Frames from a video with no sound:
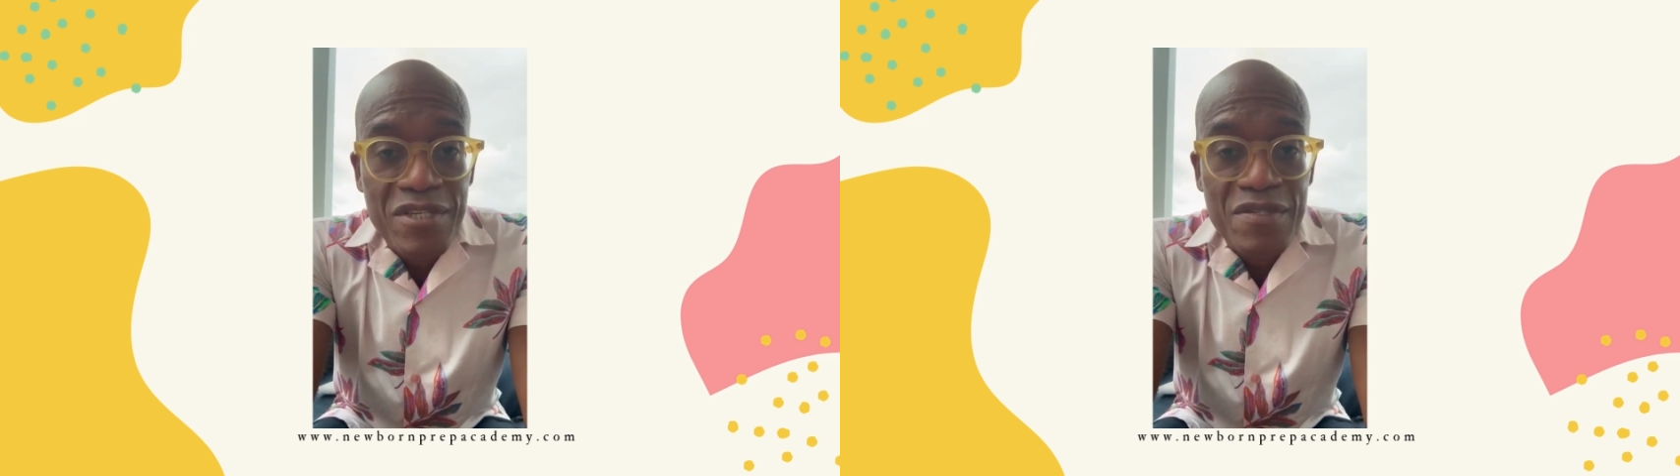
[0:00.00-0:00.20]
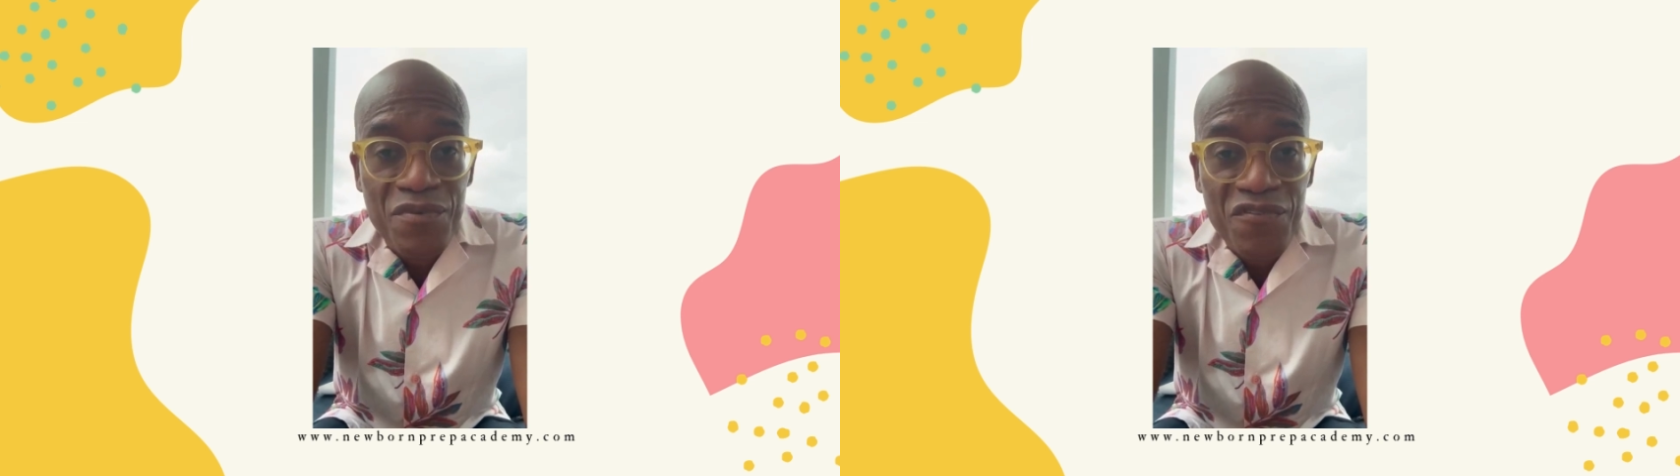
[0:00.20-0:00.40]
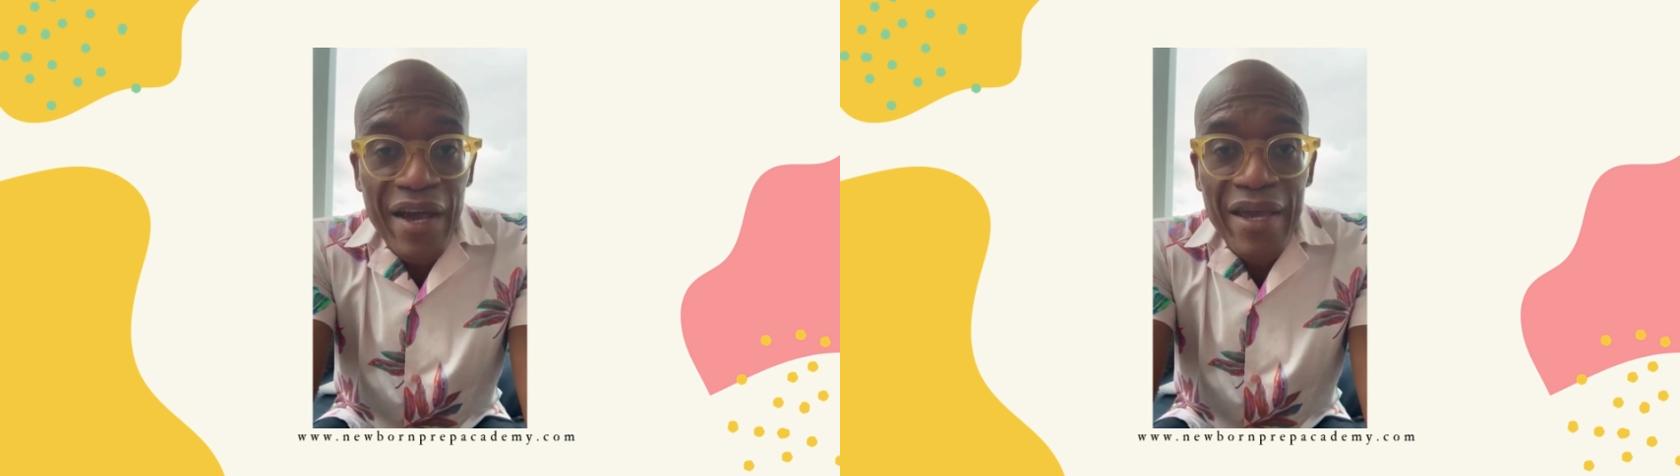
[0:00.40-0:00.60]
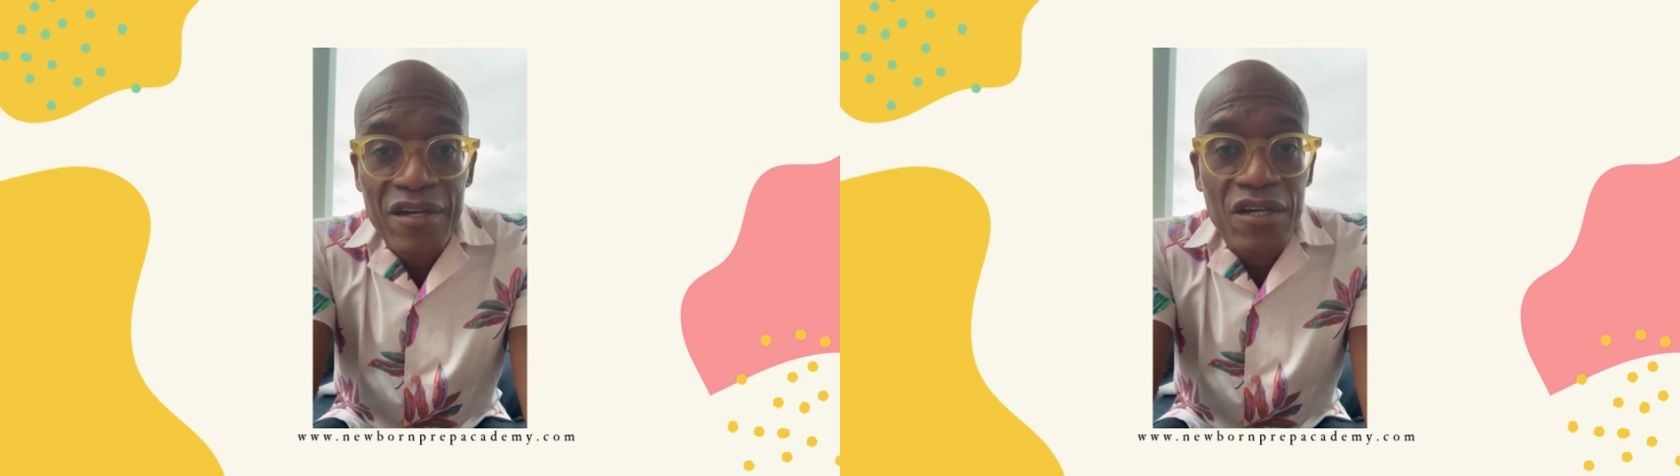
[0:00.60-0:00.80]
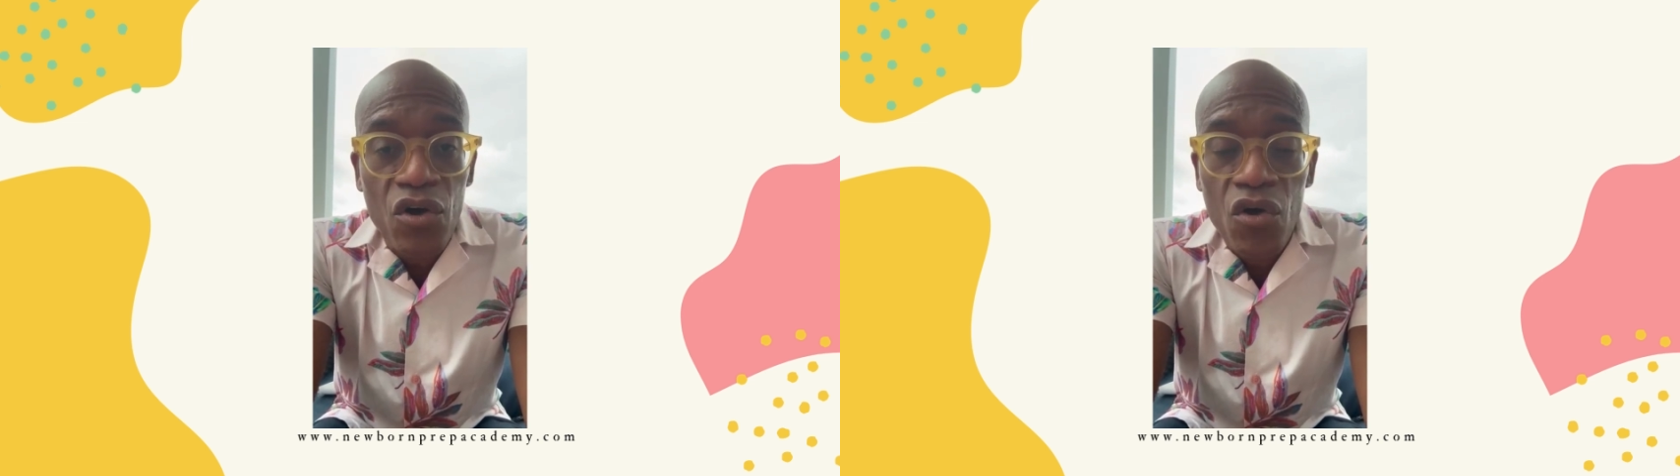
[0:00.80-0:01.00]

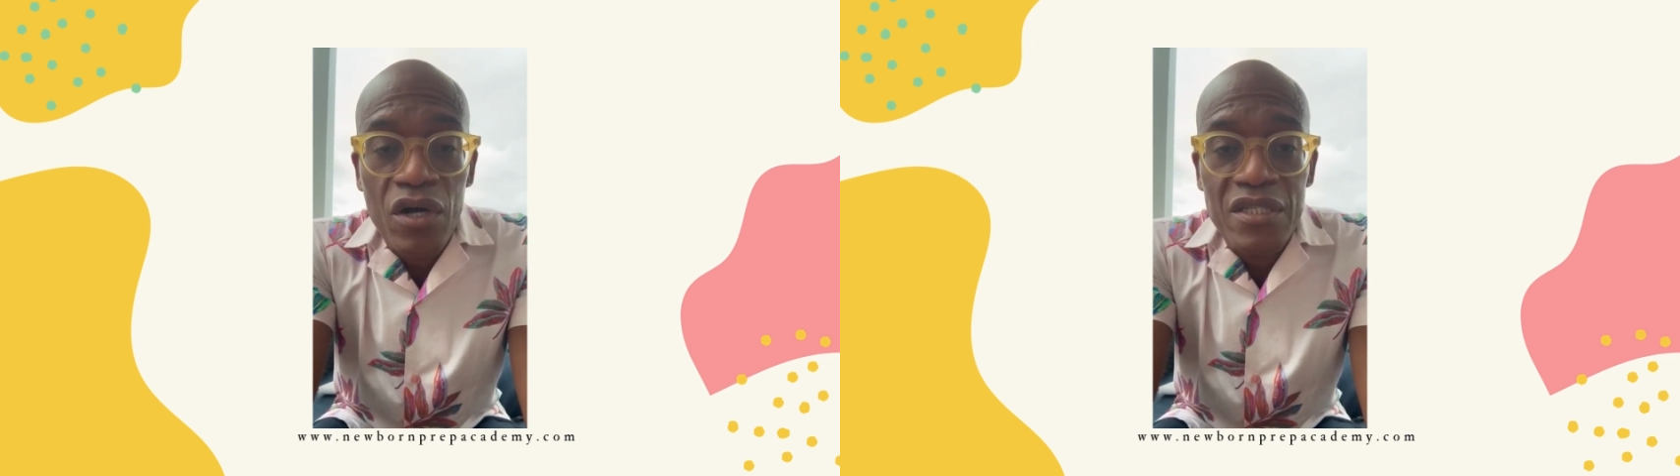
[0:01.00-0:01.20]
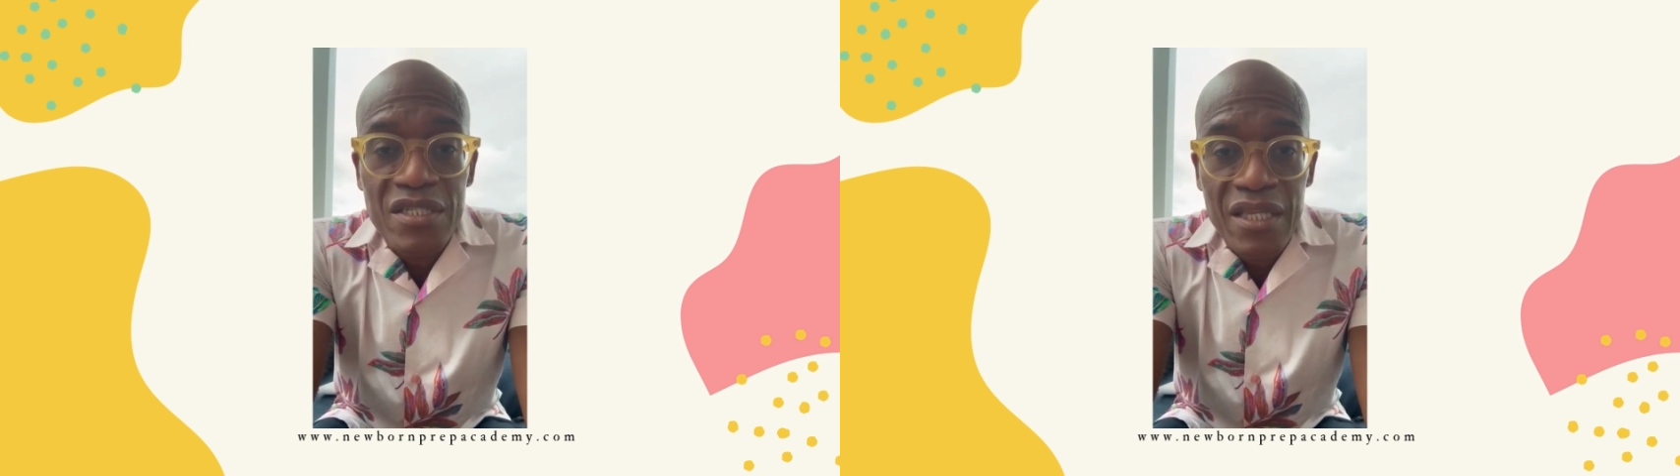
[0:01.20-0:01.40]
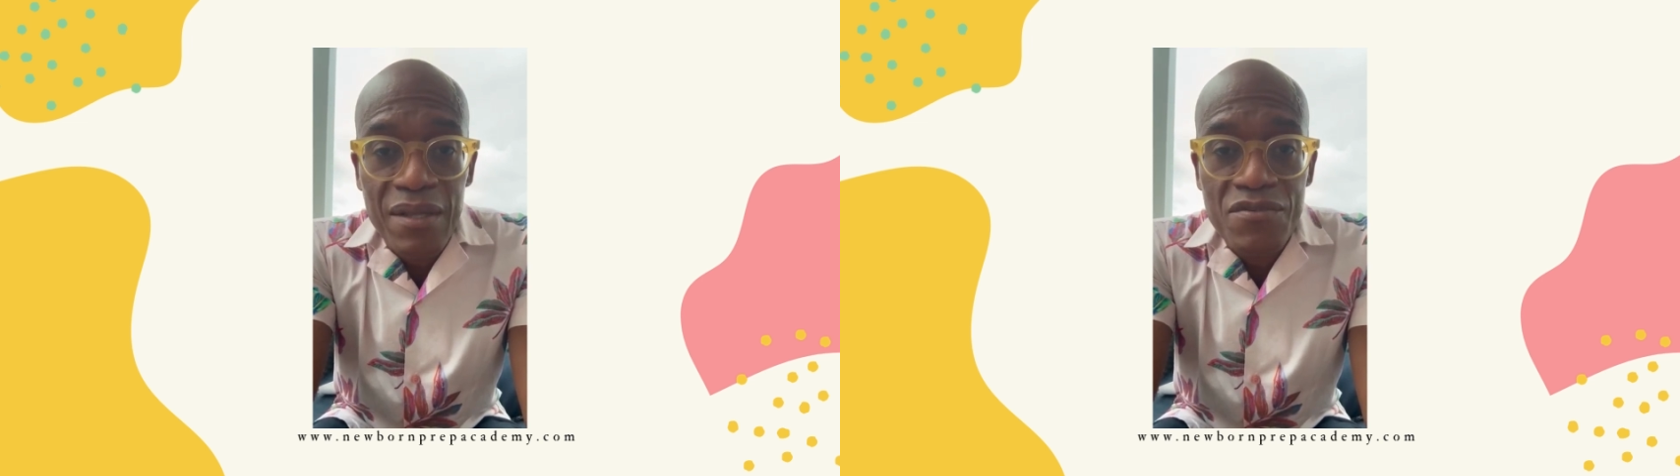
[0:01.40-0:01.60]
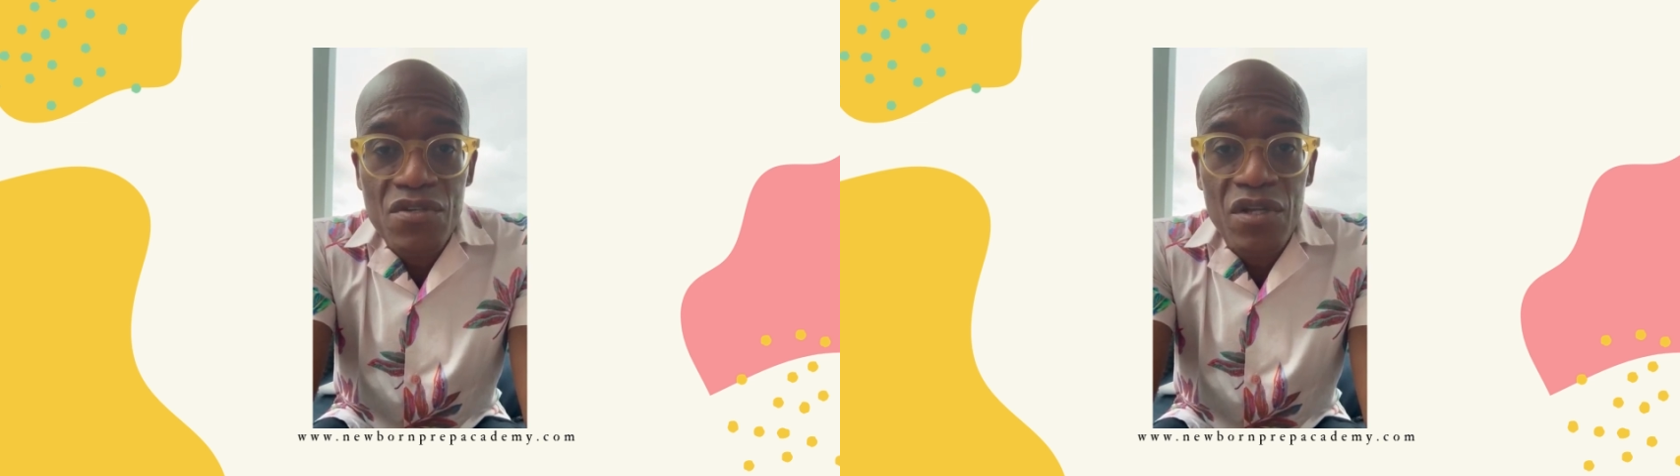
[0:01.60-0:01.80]
provider, or take them to